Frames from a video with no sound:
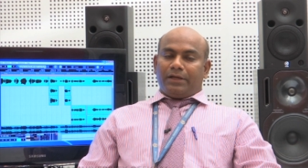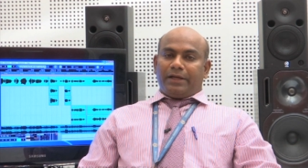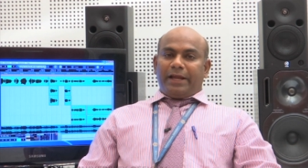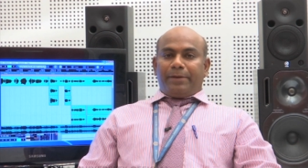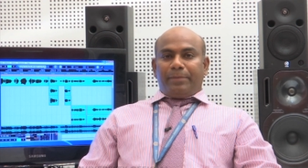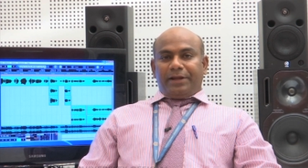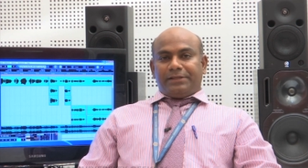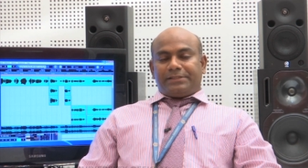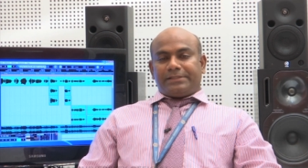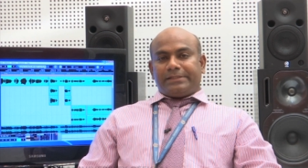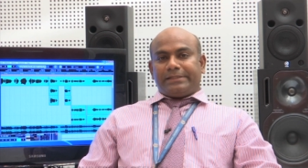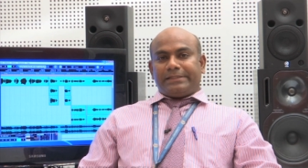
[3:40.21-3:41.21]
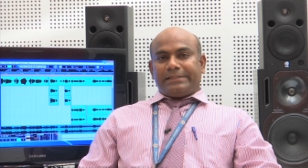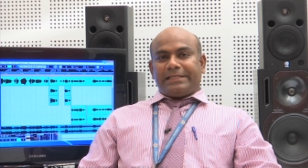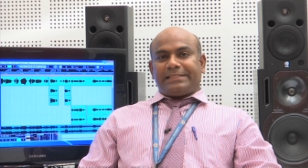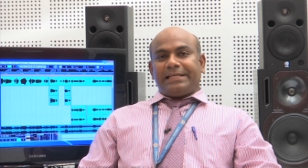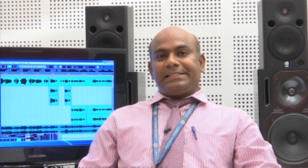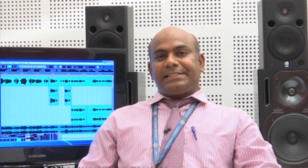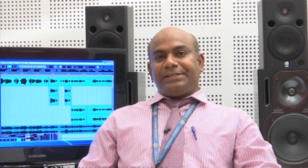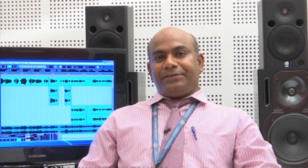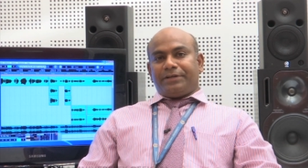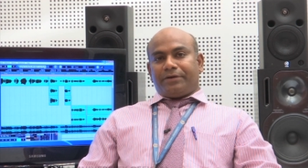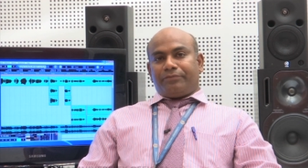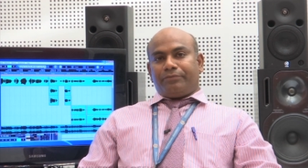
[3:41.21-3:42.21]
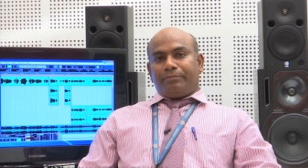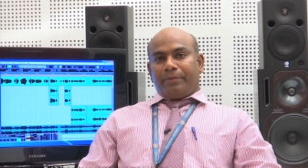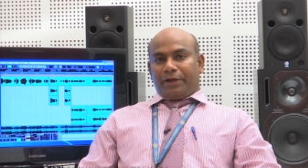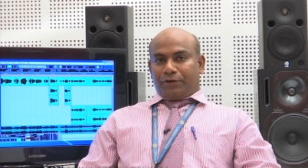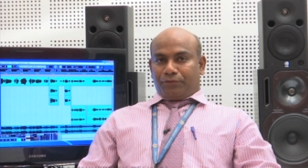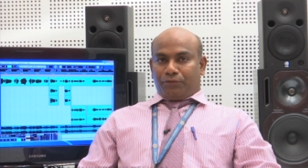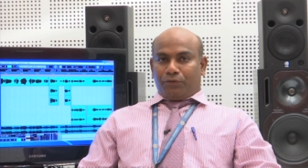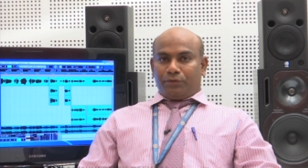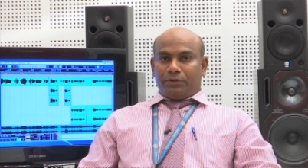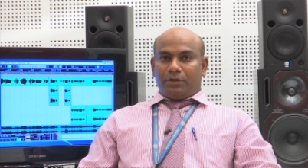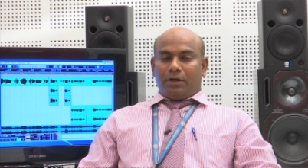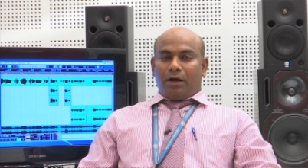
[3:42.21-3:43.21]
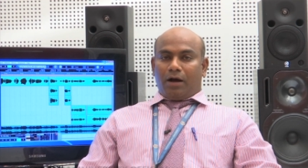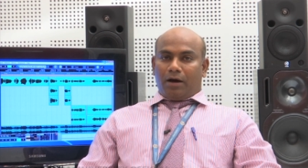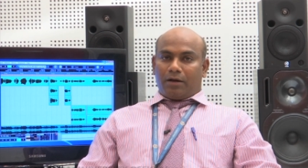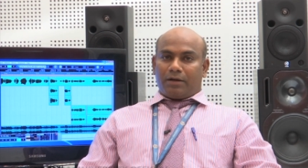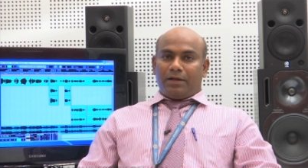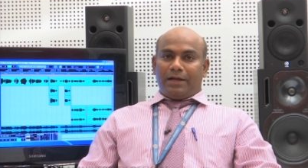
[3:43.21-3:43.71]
It means the sensitivity of microphone or